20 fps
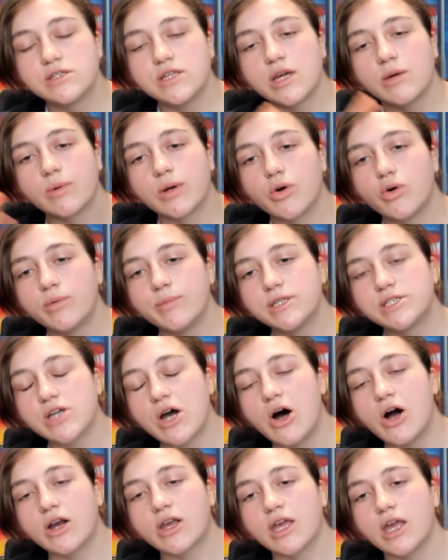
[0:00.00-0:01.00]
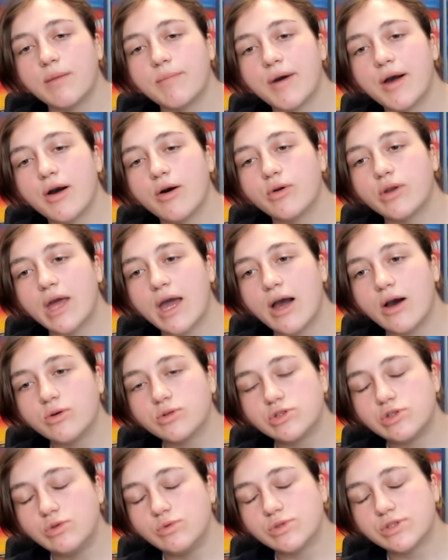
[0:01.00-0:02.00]
we're going to be talking about how
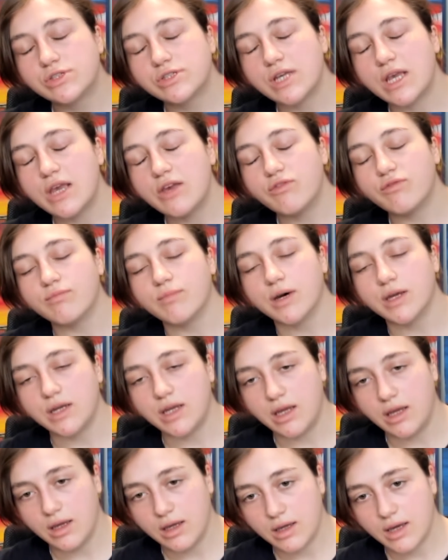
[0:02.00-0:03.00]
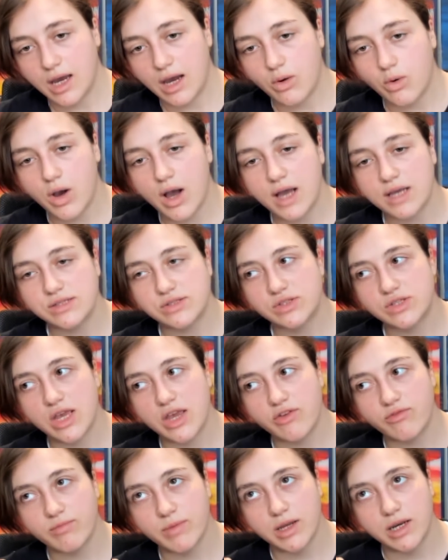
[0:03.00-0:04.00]
to save money, how I
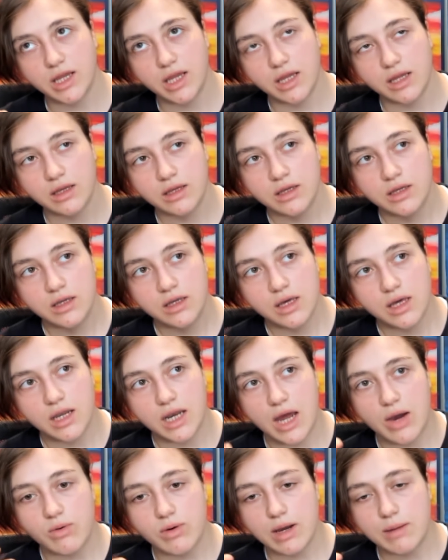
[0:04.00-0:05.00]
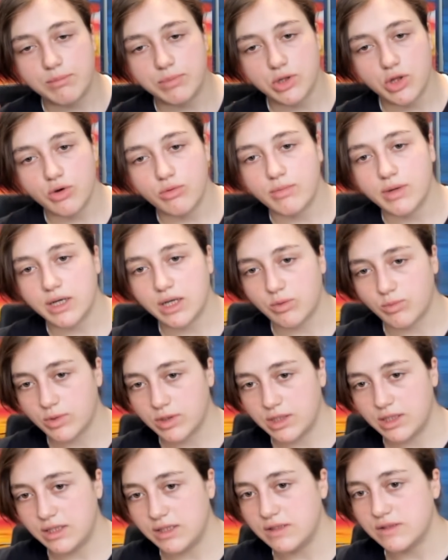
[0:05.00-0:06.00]
save money, and how I blow money
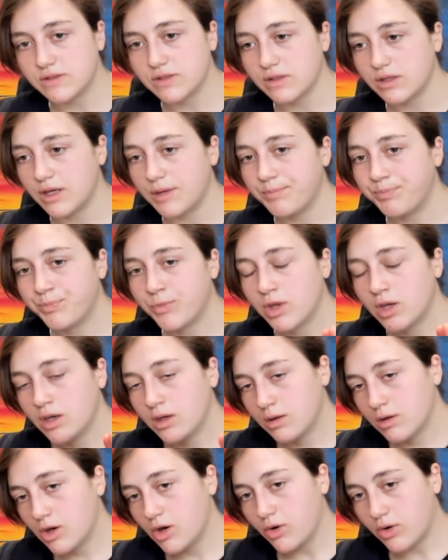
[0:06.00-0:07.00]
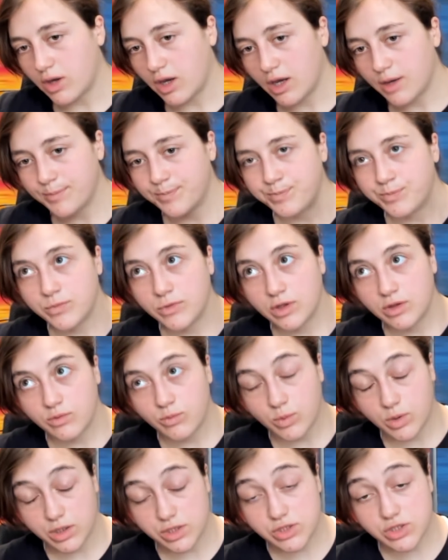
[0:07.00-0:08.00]
really easily. Okay,
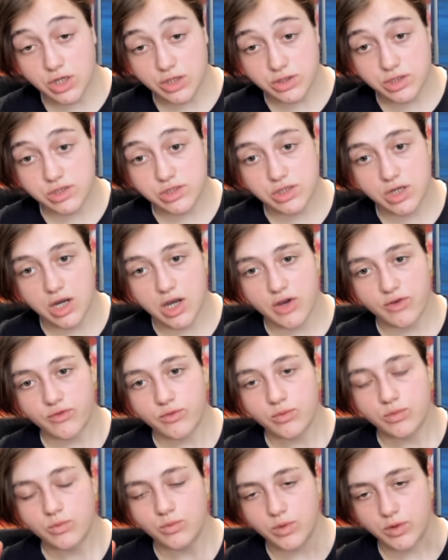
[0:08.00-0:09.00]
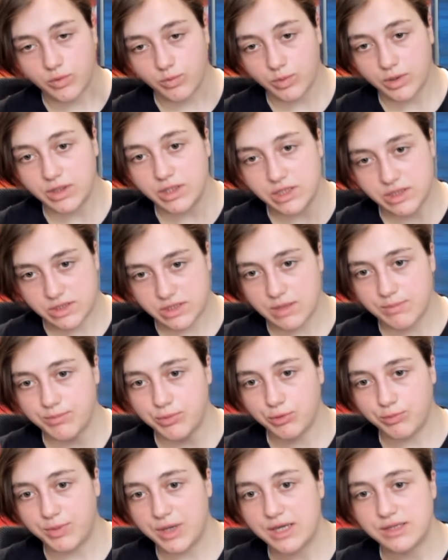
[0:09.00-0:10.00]
we're going to start this off with really
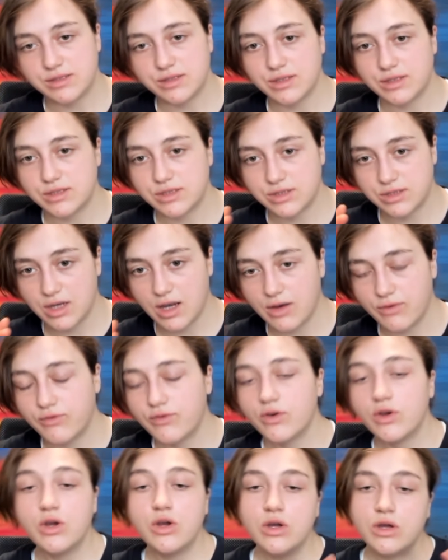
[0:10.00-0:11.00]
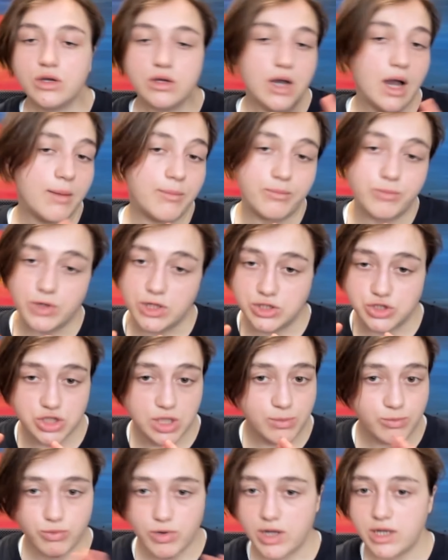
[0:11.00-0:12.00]
simple, basic stuff. I'm going to
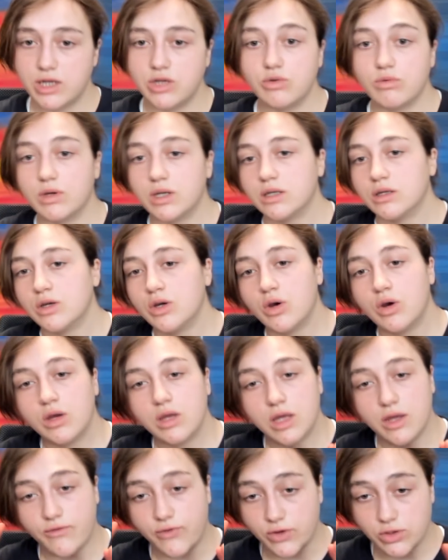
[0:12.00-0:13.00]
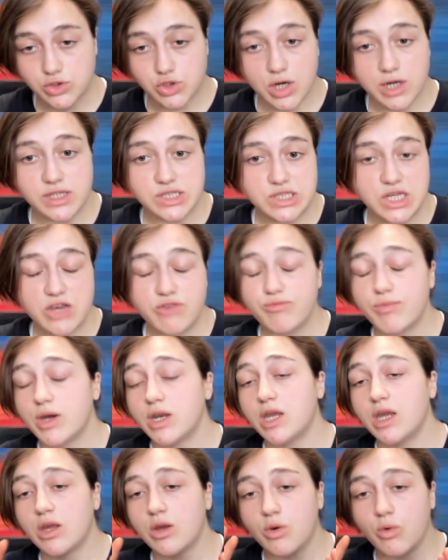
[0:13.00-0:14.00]
jump right into it. If you're trying to save
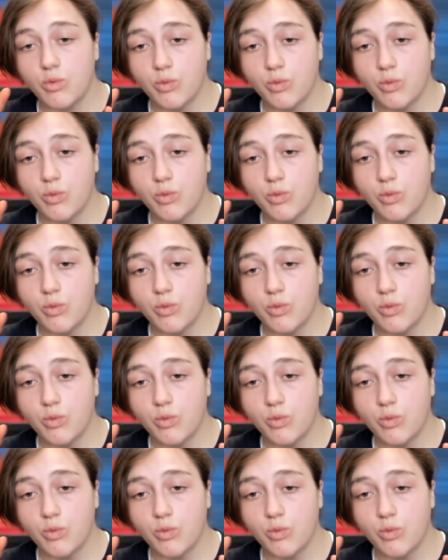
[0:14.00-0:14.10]
money,